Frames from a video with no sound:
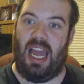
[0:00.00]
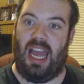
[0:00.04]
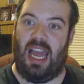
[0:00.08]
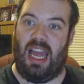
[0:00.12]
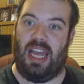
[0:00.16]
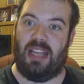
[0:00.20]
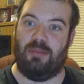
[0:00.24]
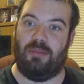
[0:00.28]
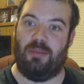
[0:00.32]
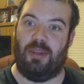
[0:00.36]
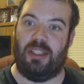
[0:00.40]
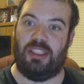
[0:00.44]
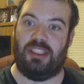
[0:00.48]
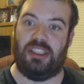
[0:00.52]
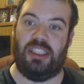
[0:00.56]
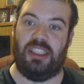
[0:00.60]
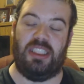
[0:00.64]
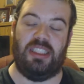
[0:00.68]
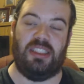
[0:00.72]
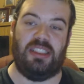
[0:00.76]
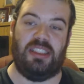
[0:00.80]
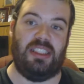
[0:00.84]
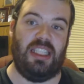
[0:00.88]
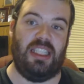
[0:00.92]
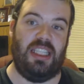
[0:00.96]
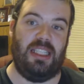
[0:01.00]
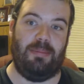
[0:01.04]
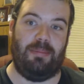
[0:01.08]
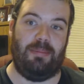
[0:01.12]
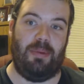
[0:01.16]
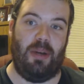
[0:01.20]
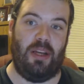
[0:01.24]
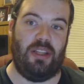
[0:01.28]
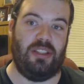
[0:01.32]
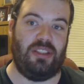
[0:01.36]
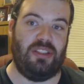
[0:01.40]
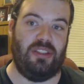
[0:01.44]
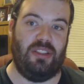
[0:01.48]
and where she can see the
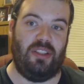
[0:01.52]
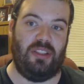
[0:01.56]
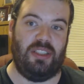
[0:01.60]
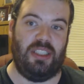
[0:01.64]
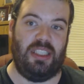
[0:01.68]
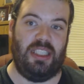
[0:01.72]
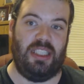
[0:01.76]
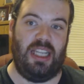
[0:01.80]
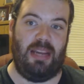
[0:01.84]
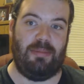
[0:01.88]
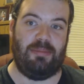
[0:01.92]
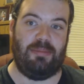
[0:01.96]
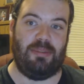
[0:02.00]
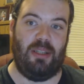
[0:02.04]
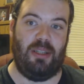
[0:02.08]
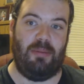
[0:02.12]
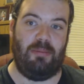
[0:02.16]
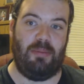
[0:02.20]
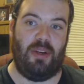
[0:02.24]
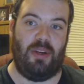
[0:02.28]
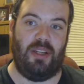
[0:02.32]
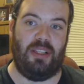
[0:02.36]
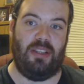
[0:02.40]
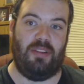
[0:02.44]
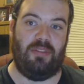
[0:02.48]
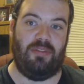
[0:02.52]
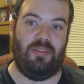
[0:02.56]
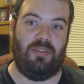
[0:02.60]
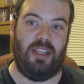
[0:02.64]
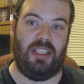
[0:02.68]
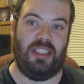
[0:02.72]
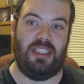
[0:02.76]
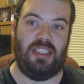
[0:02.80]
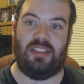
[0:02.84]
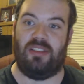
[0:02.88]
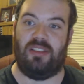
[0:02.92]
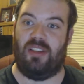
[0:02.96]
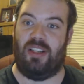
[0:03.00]
person on the laptop behind her
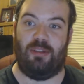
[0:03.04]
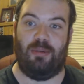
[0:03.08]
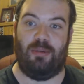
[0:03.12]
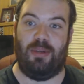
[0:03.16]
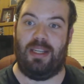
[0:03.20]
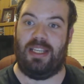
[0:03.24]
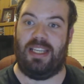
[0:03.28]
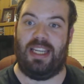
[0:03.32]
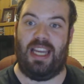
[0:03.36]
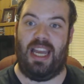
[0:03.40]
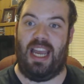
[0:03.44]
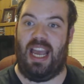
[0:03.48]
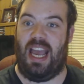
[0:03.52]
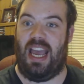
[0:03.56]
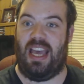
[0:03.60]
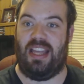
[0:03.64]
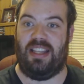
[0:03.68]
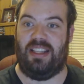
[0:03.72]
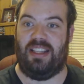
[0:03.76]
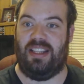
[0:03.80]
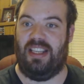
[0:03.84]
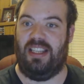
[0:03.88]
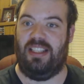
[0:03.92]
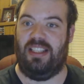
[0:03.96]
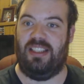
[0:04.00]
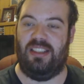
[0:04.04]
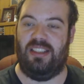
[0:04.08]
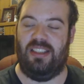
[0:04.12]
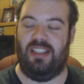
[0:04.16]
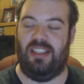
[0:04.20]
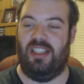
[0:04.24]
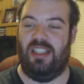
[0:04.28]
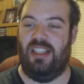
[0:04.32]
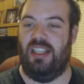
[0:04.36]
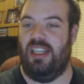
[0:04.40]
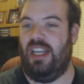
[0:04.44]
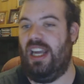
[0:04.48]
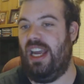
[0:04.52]
friend, it's like, quick, get out there.
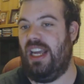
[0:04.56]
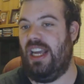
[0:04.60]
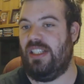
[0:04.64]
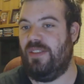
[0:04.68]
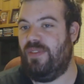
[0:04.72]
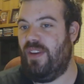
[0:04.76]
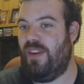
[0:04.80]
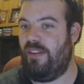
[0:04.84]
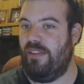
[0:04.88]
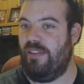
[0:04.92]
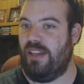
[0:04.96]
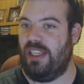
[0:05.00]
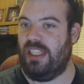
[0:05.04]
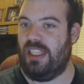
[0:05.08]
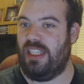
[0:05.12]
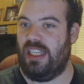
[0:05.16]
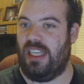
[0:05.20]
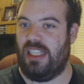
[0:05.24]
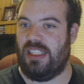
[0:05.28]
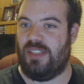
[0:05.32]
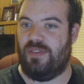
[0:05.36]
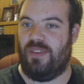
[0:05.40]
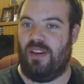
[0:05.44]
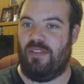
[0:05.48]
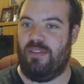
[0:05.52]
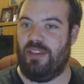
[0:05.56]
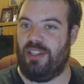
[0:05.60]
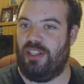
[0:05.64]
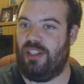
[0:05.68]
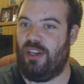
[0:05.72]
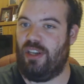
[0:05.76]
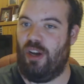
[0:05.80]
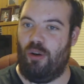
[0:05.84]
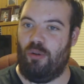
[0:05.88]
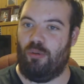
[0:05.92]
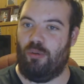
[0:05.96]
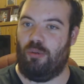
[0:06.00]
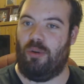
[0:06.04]
It's very, it's very
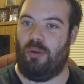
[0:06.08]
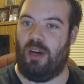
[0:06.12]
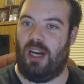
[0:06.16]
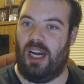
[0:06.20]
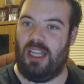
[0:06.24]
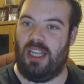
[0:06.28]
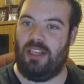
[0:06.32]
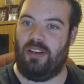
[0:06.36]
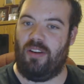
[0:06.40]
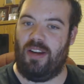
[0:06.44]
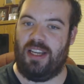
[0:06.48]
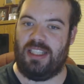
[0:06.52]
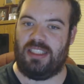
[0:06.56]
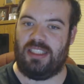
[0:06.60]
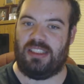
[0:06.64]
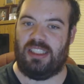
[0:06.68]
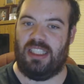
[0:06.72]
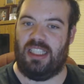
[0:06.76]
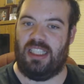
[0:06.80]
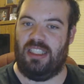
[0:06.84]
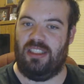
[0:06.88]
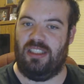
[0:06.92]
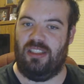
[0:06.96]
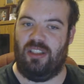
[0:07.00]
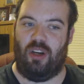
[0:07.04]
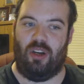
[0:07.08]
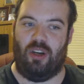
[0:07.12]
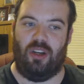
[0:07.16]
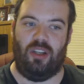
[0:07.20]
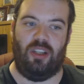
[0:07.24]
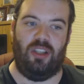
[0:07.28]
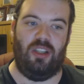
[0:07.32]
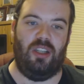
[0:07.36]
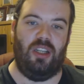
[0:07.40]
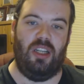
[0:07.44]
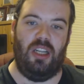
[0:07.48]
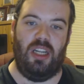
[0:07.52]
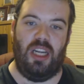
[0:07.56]
cool. I liked it a lot.
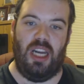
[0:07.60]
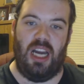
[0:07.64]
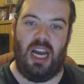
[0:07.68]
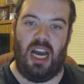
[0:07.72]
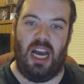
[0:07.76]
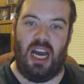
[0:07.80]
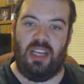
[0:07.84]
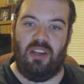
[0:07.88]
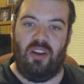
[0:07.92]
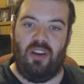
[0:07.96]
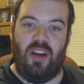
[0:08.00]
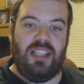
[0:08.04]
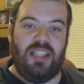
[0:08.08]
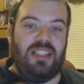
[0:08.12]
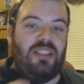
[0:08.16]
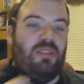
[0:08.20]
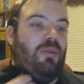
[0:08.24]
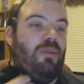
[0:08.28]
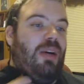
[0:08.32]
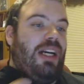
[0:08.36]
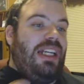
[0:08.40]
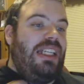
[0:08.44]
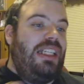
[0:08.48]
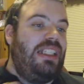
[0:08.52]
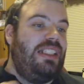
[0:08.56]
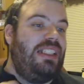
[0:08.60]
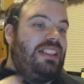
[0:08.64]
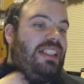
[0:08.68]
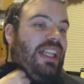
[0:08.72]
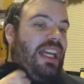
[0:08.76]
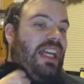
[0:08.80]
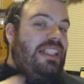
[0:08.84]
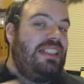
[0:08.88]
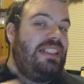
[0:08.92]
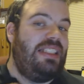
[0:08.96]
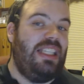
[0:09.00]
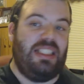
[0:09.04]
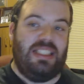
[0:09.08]
I like the way
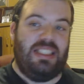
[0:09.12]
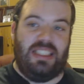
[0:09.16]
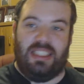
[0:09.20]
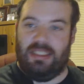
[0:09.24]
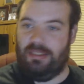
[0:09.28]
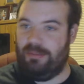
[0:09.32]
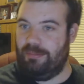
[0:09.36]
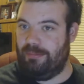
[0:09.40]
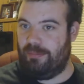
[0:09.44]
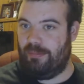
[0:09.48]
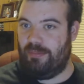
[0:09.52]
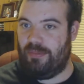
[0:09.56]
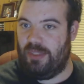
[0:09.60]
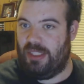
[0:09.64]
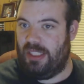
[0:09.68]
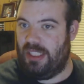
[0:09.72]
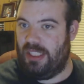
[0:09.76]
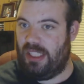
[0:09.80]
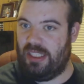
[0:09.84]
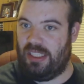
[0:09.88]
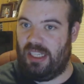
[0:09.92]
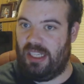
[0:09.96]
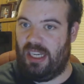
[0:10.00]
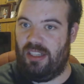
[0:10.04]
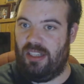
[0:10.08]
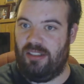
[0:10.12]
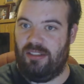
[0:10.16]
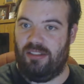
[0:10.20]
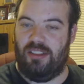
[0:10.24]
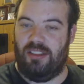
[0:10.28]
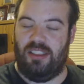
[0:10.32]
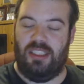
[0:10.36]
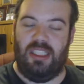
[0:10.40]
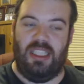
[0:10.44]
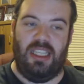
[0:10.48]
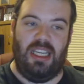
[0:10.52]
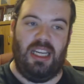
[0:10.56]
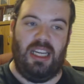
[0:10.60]
they did it. You know,
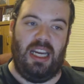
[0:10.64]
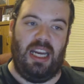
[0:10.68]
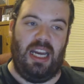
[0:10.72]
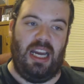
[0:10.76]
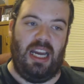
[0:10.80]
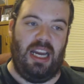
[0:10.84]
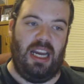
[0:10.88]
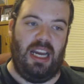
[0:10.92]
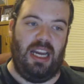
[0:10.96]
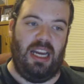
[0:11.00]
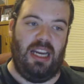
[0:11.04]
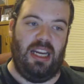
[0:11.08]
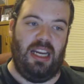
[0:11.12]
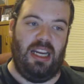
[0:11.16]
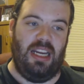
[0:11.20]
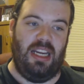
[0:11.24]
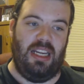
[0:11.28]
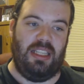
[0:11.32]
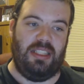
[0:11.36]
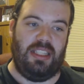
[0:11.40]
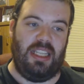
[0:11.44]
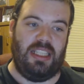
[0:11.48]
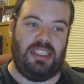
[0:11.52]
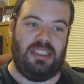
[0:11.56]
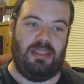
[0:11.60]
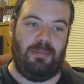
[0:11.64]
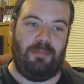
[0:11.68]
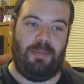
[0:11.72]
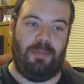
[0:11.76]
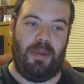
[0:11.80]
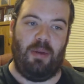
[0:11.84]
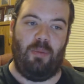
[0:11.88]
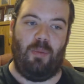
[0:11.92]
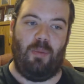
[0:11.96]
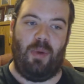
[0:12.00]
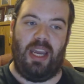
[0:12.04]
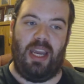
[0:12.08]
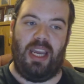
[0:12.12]
uh, there's a
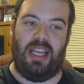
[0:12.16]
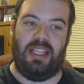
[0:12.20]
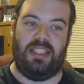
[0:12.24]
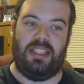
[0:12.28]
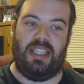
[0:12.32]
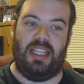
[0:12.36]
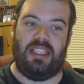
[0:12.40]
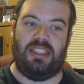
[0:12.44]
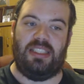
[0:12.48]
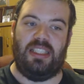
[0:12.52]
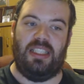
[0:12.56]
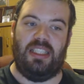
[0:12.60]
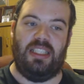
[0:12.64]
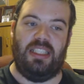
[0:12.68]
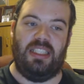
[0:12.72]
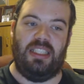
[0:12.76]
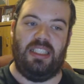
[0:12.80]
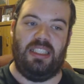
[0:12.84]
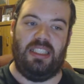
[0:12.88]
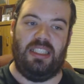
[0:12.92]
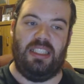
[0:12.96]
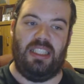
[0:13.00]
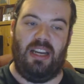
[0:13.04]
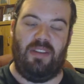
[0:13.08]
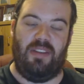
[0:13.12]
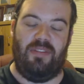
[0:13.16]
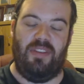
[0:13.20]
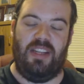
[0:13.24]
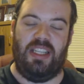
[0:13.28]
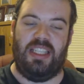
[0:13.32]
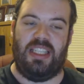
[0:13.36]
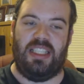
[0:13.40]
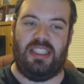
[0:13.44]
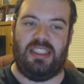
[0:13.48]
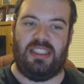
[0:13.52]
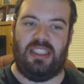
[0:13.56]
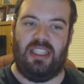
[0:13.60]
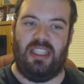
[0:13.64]
bit where there's a I
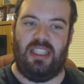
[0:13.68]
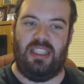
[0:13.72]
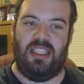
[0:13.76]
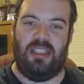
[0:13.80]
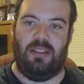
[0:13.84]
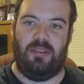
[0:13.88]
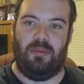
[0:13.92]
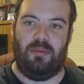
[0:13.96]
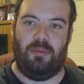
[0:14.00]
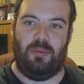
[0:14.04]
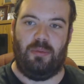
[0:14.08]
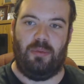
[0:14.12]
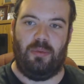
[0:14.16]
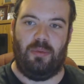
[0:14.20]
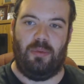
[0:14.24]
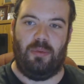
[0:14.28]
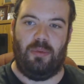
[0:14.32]
think it's a